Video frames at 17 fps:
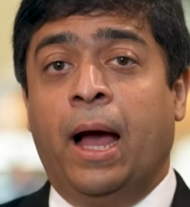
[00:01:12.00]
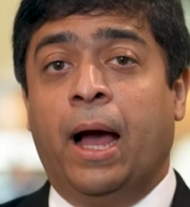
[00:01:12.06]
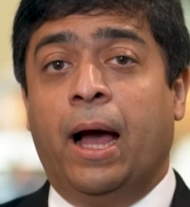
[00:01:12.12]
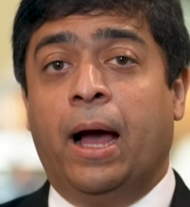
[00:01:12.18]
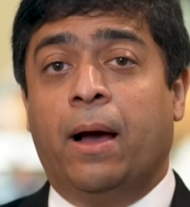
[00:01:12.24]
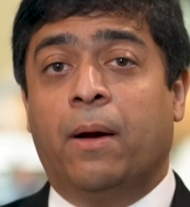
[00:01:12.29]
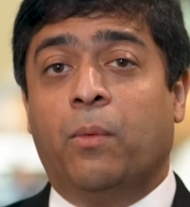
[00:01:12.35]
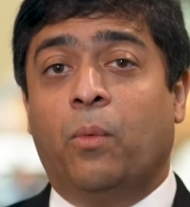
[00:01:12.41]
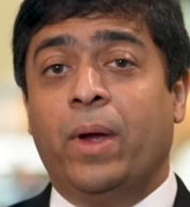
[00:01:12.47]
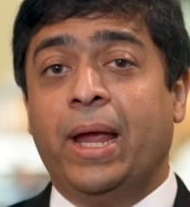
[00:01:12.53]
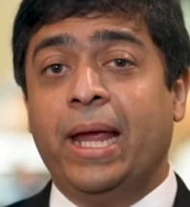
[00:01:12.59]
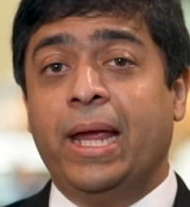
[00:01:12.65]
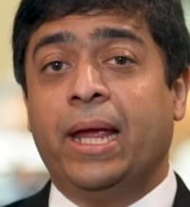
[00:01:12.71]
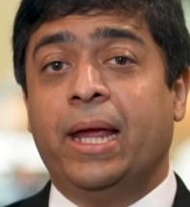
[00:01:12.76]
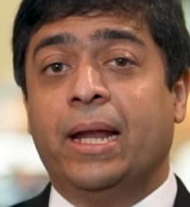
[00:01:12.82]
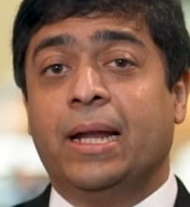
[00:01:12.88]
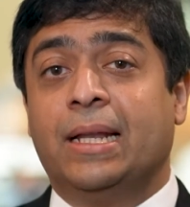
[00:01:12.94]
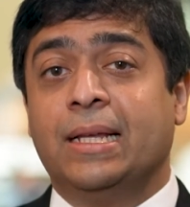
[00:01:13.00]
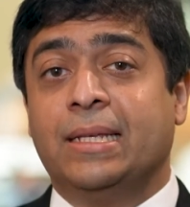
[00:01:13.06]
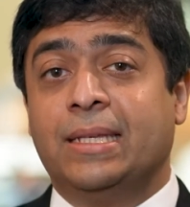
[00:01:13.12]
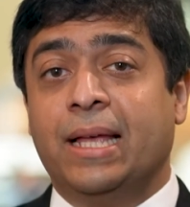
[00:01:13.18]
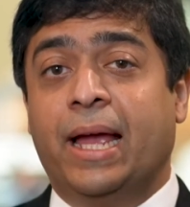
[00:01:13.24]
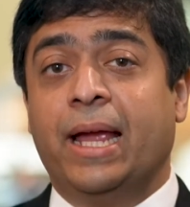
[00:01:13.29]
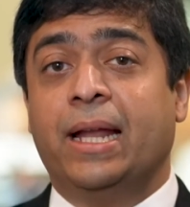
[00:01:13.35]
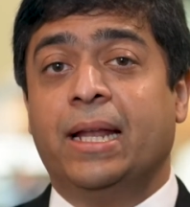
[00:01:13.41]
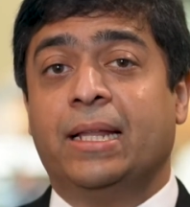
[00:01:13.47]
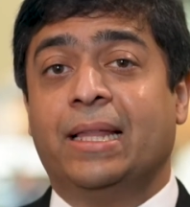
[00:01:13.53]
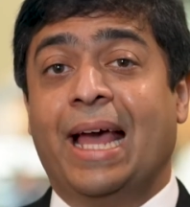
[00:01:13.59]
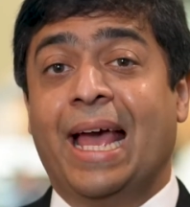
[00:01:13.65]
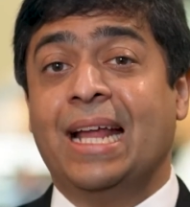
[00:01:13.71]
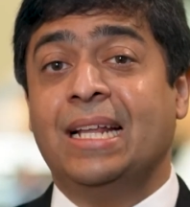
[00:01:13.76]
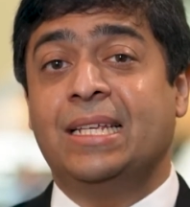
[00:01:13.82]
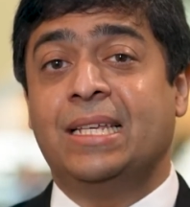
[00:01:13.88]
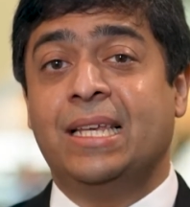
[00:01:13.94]
uh, we designed the
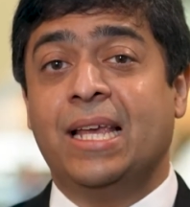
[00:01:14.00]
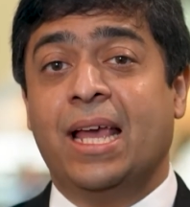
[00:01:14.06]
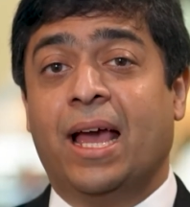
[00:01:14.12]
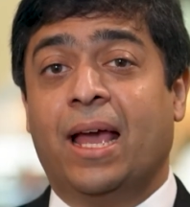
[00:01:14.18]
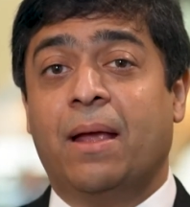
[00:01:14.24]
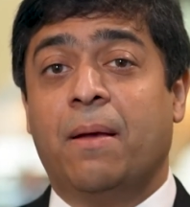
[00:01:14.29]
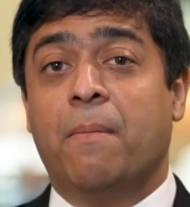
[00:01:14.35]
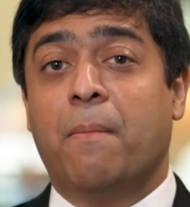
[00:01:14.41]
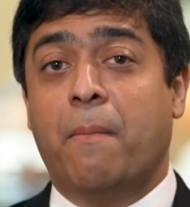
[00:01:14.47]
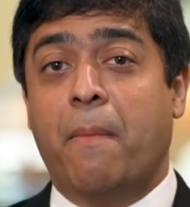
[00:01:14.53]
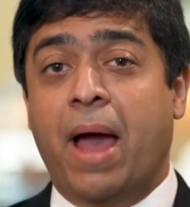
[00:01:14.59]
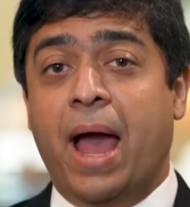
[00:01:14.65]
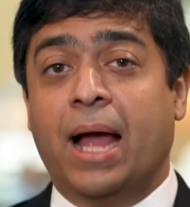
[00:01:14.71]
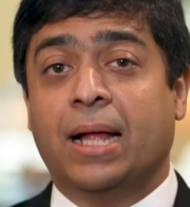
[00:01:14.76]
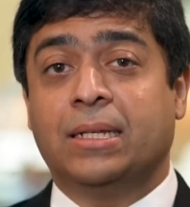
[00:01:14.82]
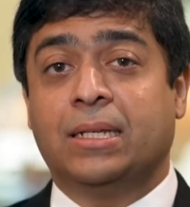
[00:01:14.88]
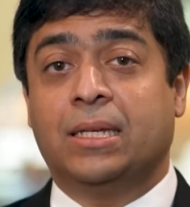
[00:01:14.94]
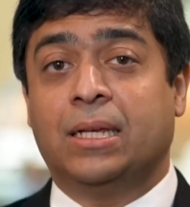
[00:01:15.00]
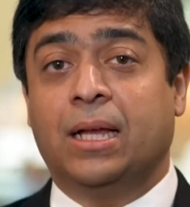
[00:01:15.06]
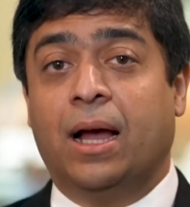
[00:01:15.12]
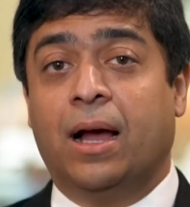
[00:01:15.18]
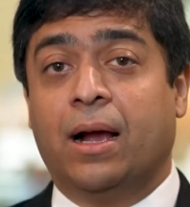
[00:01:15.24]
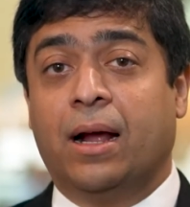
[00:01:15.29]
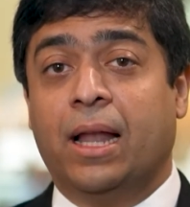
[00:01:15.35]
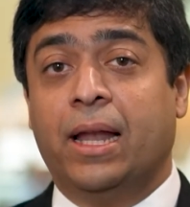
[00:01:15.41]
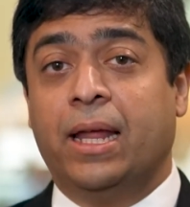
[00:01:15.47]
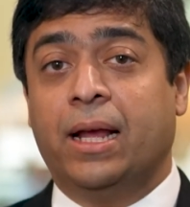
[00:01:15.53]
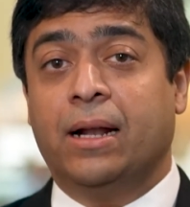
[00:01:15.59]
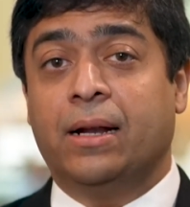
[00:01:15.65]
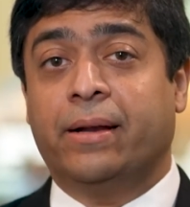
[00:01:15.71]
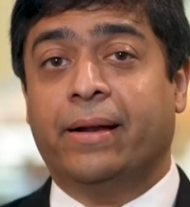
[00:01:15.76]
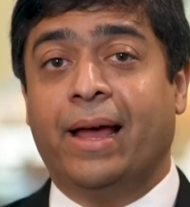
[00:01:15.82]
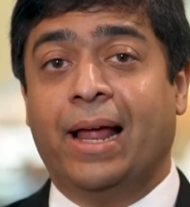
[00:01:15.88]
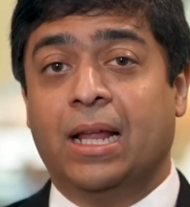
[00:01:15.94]
NCI match uh,
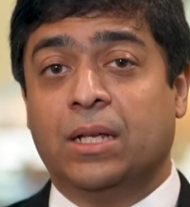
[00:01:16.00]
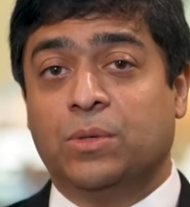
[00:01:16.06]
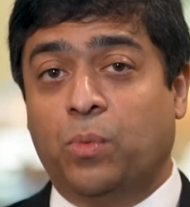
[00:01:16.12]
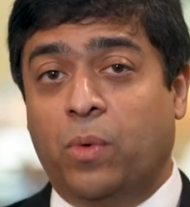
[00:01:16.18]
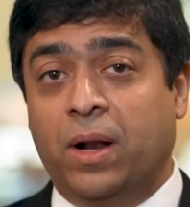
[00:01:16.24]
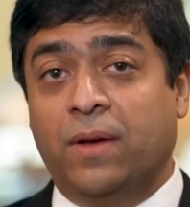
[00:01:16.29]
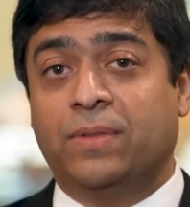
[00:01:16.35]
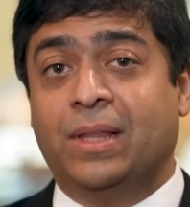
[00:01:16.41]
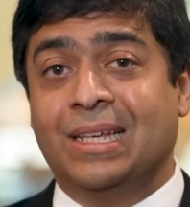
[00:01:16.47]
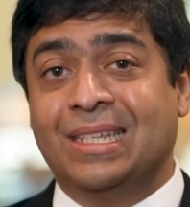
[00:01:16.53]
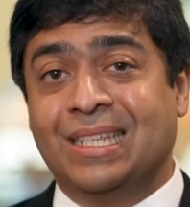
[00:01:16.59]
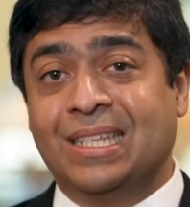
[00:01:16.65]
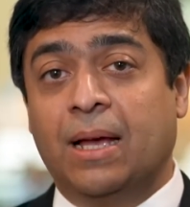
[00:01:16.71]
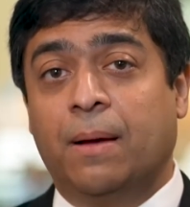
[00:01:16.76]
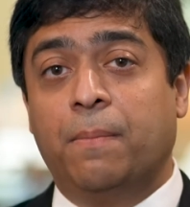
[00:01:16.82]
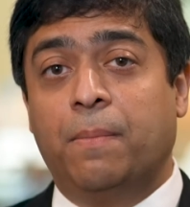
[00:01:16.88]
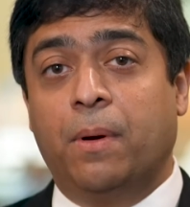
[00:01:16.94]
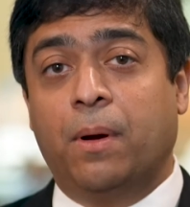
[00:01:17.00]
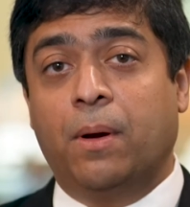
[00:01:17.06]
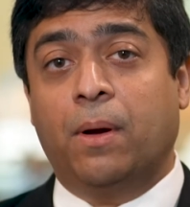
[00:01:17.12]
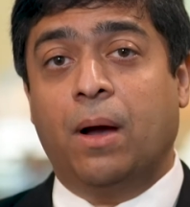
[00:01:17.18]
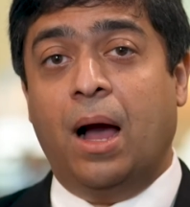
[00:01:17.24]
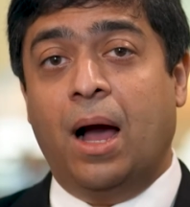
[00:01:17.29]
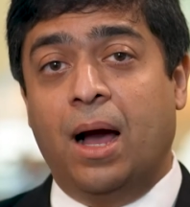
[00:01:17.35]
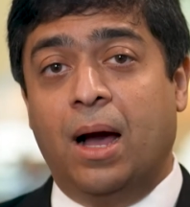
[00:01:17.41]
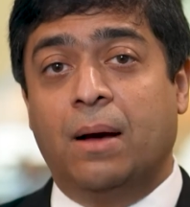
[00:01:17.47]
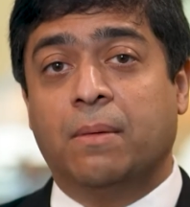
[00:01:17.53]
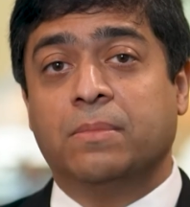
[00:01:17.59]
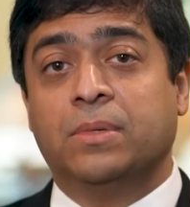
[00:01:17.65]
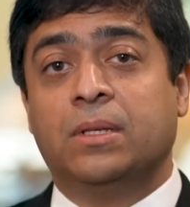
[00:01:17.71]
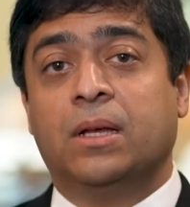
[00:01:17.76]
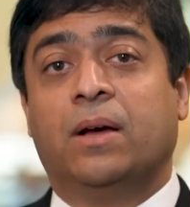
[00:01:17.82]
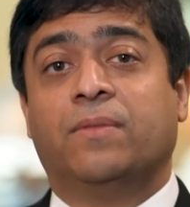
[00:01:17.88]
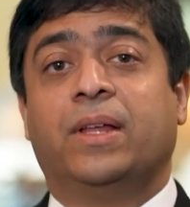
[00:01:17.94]
clinical trial as one of the
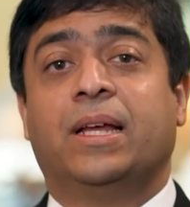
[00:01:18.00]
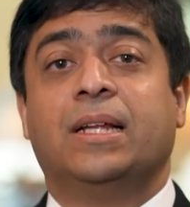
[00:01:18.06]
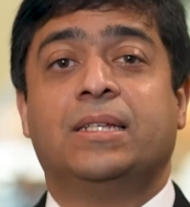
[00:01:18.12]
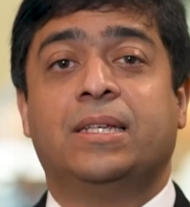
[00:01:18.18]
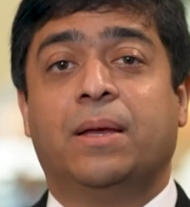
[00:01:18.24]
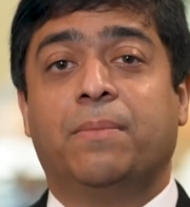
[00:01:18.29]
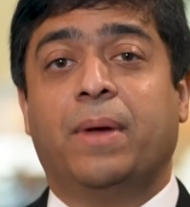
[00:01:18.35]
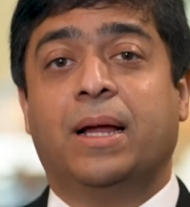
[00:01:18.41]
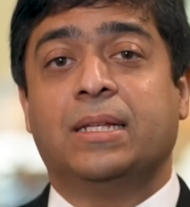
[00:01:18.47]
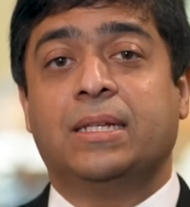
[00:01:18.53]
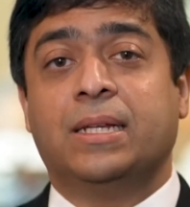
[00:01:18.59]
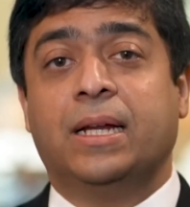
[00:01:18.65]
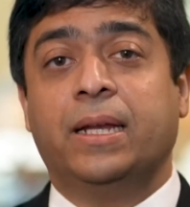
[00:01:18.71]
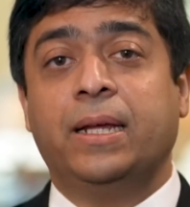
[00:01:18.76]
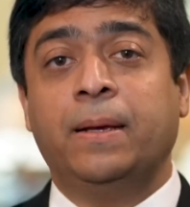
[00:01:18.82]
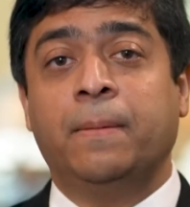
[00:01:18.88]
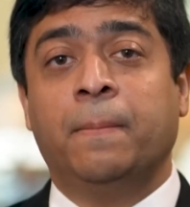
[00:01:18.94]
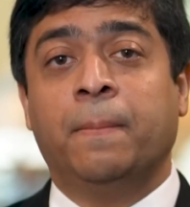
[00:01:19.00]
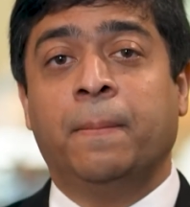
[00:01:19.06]
sub-arms of the NCI match study